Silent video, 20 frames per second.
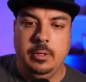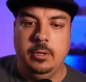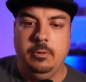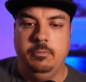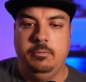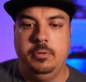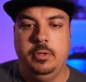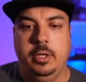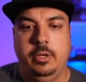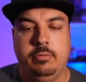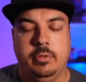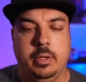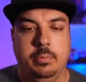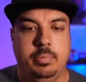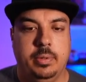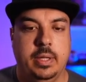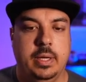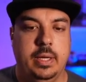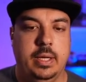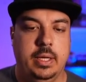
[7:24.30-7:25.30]
Hopefully if they
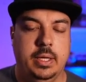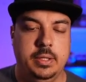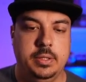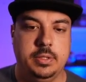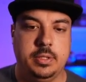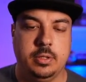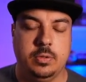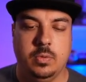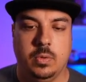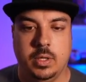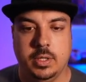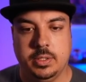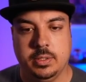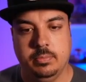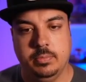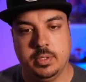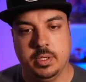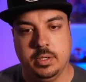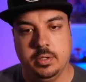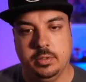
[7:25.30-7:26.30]
play into
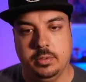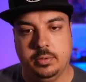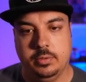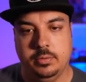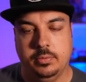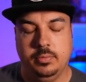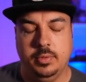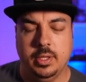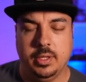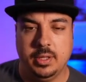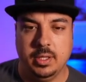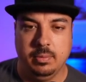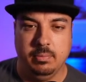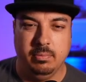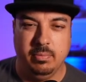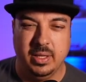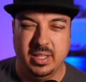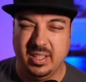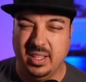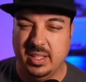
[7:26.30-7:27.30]
Quantum Tunnel, nothing
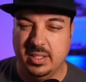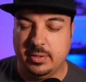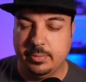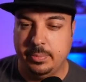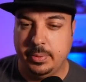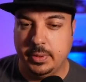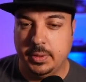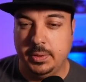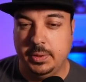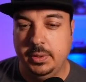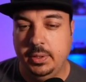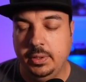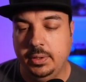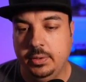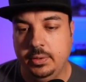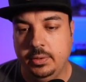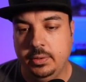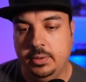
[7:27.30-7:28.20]
big gets pulled.